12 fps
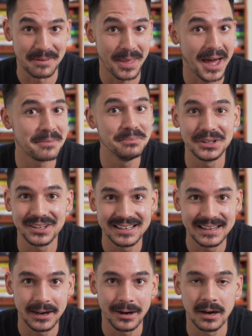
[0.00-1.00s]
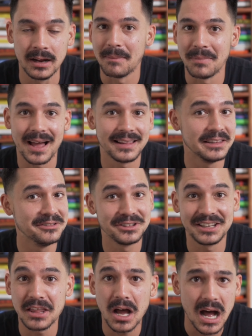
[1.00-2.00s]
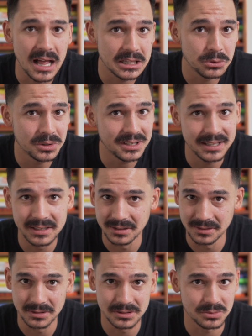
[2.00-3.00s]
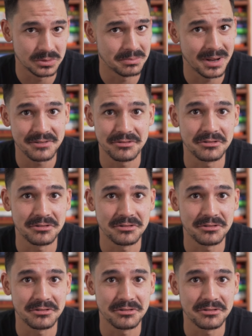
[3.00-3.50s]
I'm not a millionaire. I'm not living in the Hollywood Hills with my